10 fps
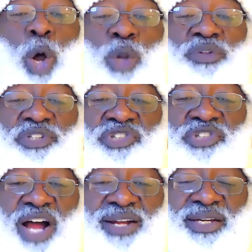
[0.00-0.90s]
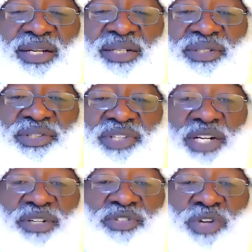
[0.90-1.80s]
all the stockings,
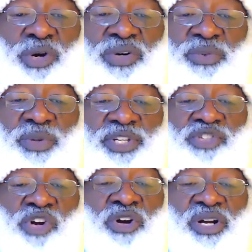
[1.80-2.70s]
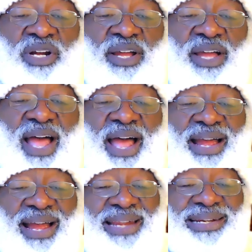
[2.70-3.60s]
then turned with a jerk,
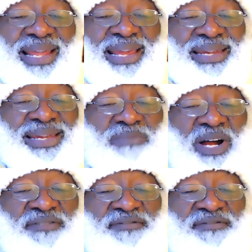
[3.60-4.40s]
and laying my